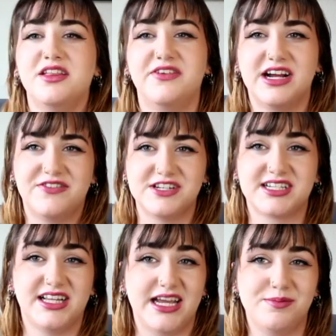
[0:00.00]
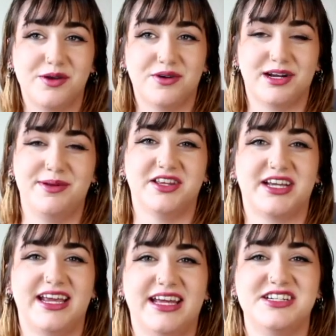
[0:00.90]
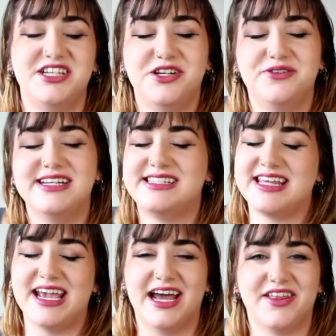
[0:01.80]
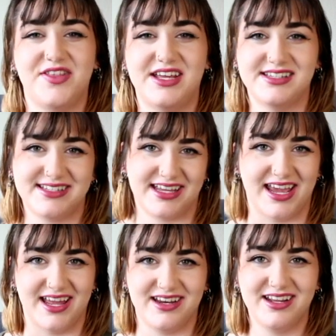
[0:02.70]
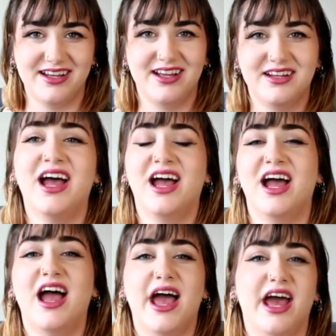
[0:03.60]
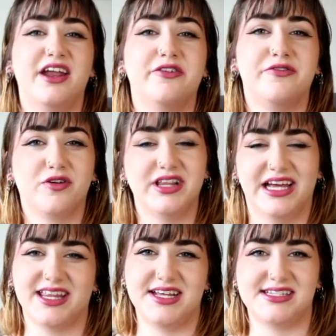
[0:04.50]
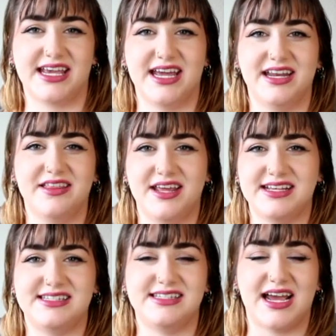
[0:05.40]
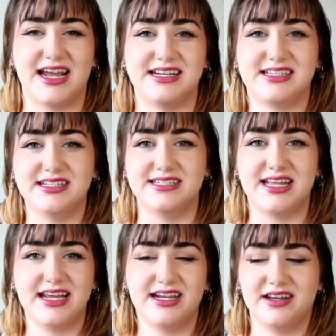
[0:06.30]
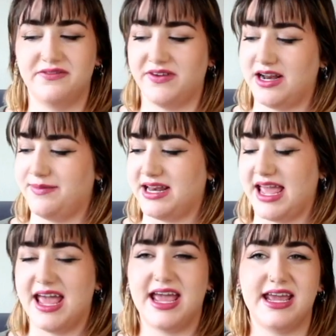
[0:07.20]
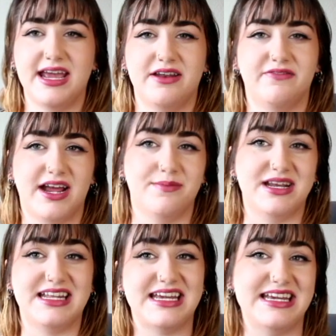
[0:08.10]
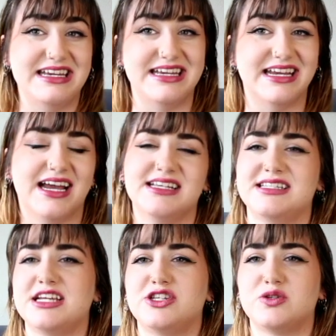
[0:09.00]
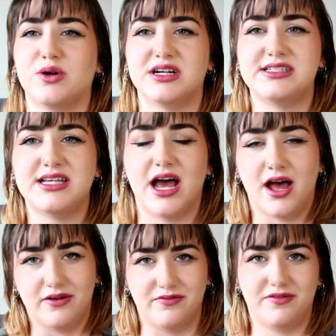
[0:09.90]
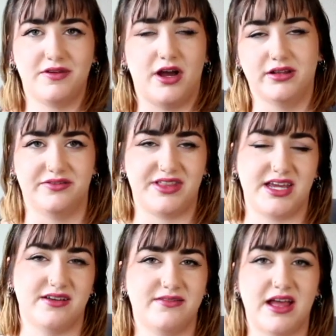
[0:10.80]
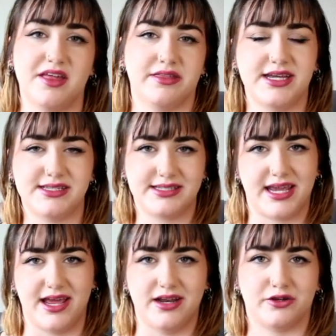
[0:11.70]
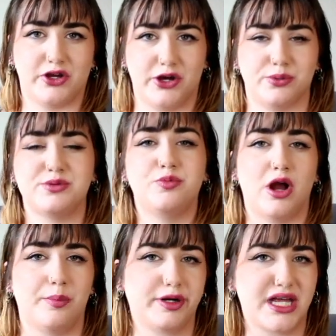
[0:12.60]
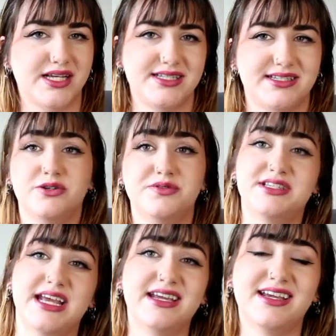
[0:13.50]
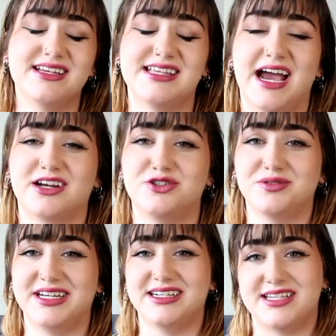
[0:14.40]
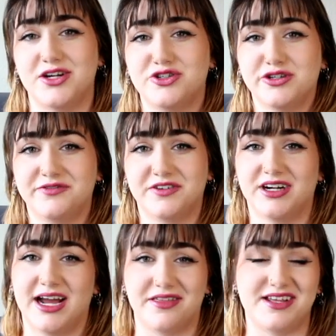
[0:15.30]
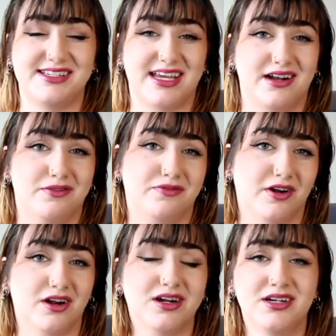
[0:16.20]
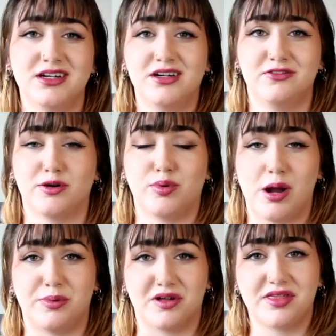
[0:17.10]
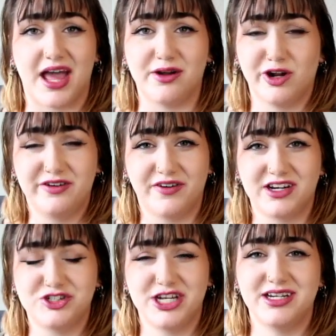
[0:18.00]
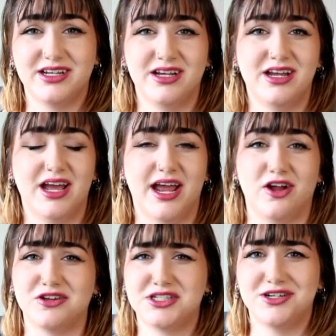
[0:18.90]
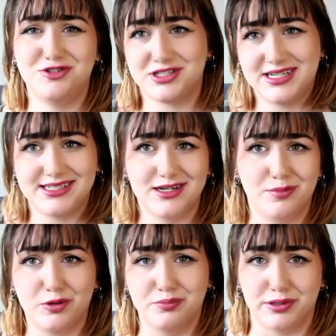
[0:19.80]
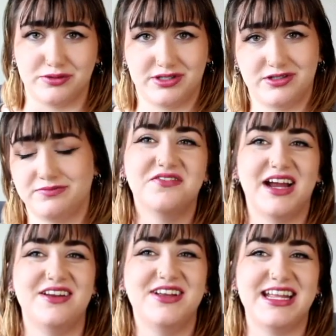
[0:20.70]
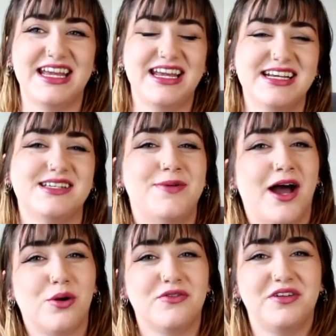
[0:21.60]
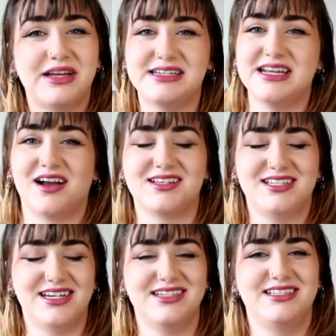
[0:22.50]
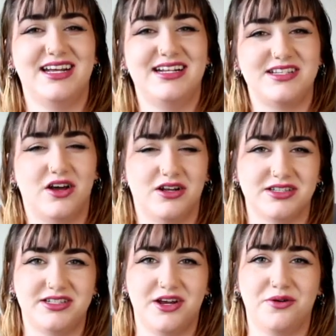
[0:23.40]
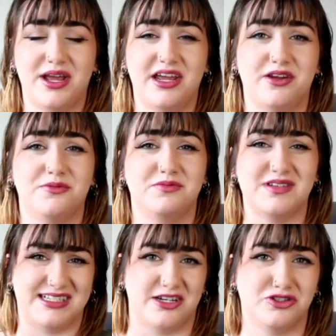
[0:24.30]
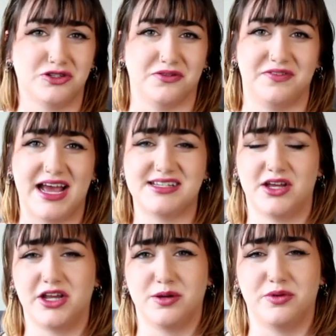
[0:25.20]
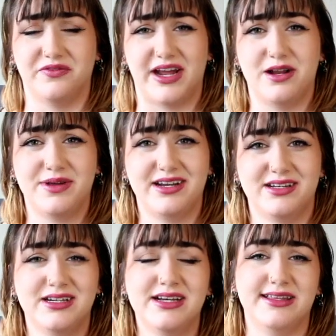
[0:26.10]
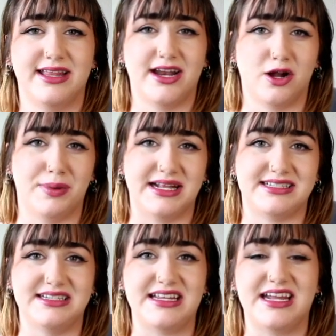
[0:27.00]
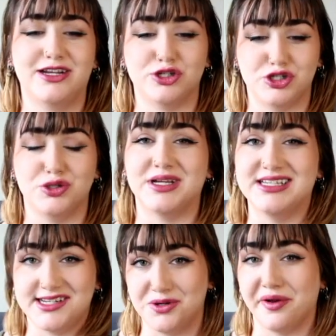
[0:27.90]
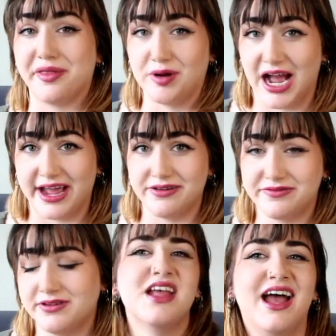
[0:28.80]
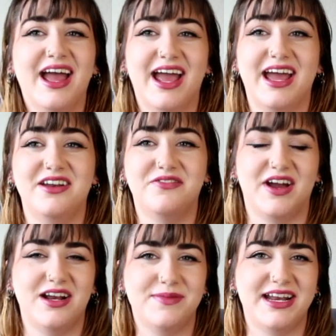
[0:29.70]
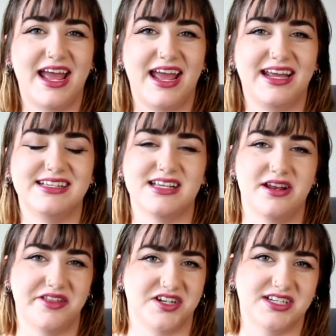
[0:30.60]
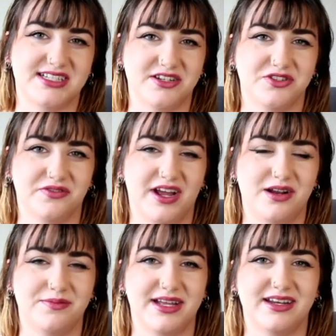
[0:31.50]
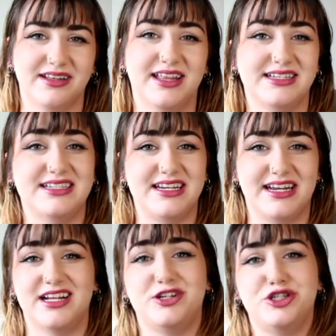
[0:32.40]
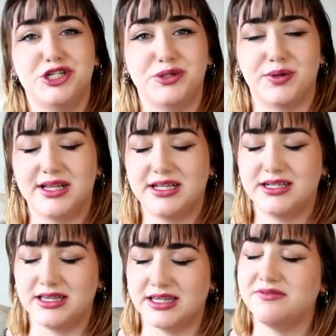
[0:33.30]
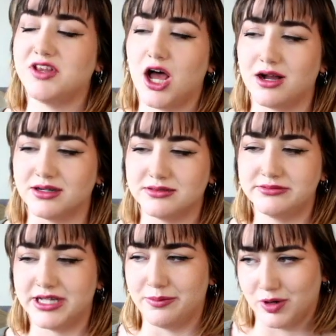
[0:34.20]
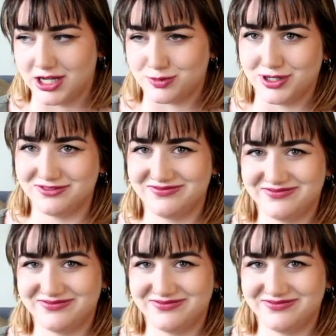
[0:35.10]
The very first claim that we're gonna be looking into is the healthy skin. And for the healthy skin, they cite zinc, vitamin A, and vitamin E as the source of all of the healthy skin and coat properties. So zinc is actually essential for healthy skin and fur, for proper thyroid function, and also just as an immune boost. Vitamin E is a powerful antioxidant, and it's also a essential fat-soluble vitamin that our pets need to continue to thrive. And vitamin A is another essential vitamin that's needed to live long and prosper.